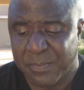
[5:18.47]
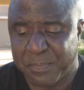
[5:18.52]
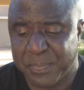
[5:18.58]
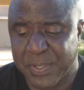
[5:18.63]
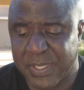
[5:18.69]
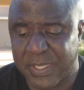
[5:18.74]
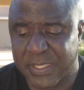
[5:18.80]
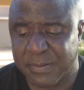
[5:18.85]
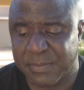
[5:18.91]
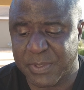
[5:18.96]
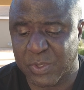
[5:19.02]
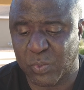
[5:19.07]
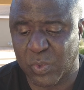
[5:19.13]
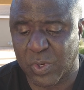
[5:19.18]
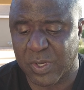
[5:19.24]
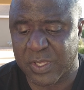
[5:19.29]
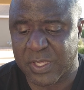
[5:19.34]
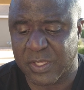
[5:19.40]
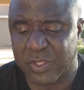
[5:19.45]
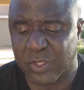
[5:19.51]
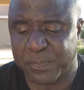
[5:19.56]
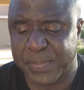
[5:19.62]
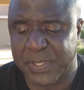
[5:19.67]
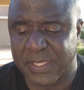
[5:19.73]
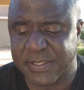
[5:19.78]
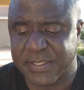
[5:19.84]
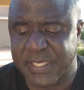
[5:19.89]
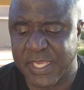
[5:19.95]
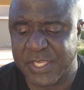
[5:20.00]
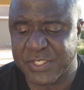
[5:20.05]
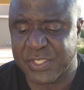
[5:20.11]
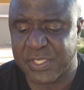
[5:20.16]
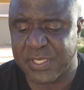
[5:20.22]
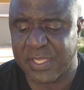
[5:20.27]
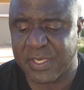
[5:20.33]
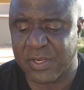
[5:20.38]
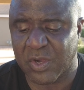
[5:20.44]
putting them to work on their
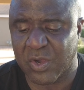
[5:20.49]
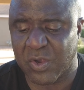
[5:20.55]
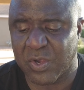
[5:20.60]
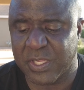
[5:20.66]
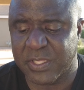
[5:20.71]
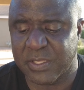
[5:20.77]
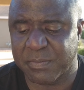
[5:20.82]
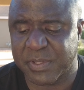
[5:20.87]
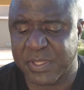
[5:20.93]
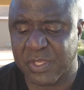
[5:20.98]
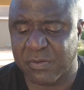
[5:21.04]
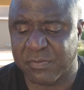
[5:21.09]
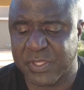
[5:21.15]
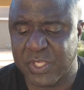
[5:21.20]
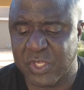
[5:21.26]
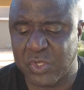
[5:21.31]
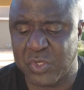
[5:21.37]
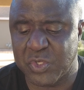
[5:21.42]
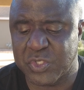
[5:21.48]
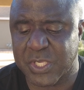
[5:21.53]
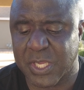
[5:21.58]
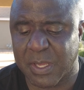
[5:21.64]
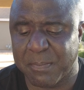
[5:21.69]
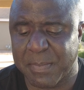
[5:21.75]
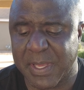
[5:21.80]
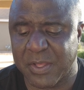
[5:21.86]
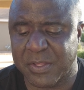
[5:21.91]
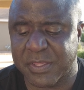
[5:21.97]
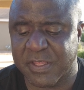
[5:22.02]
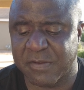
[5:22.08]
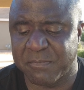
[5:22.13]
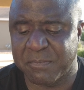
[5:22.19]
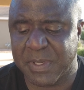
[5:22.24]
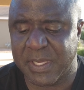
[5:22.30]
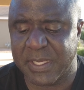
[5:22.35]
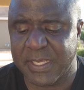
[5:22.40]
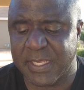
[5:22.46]
plantation and earning themselves huge amounts of
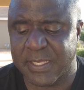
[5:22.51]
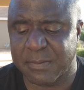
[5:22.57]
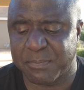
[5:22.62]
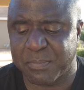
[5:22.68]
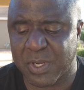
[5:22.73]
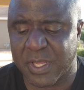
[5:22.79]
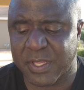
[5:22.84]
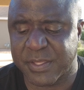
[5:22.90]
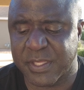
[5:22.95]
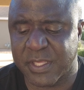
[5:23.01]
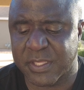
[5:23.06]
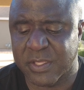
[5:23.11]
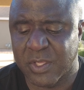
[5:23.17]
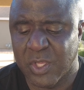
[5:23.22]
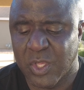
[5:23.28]
money in the process.